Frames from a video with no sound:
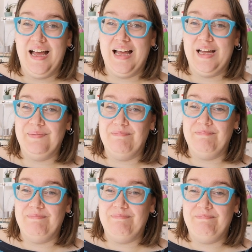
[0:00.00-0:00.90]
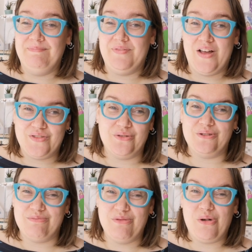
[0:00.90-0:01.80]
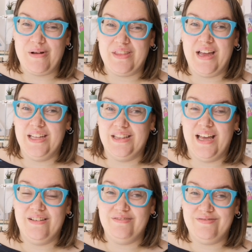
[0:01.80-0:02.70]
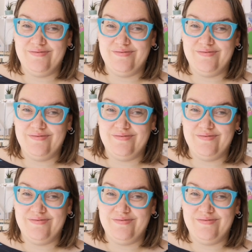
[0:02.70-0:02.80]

I've talked more about that in that